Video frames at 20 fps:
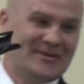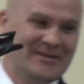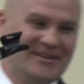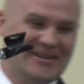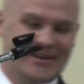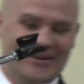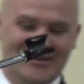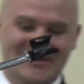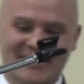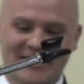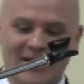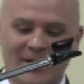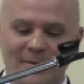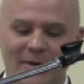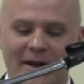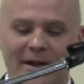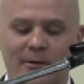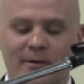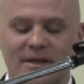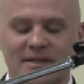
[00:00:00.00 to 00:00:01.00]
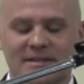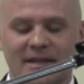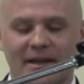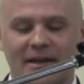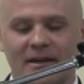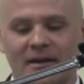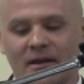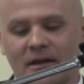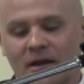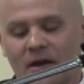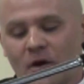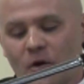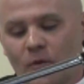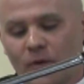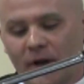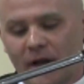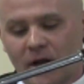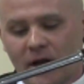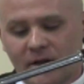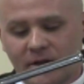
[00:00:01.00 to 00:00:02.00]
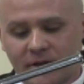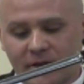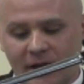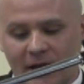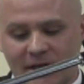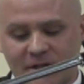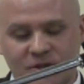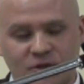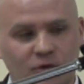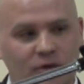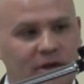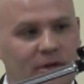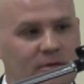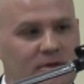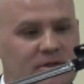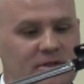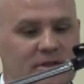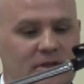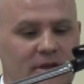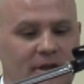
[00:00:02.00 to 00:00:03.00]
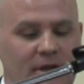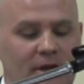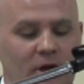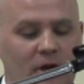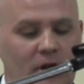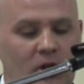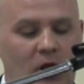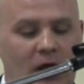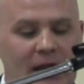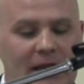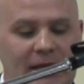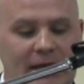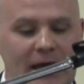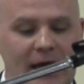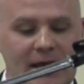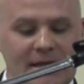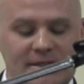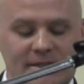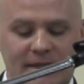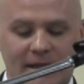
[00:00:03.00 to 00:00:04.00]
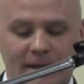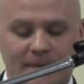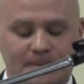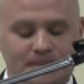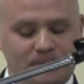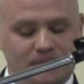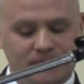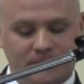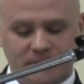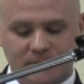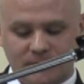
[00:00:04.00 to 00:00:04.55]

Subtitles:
But anyways, when I got to the high school, there was, a lot of guys that,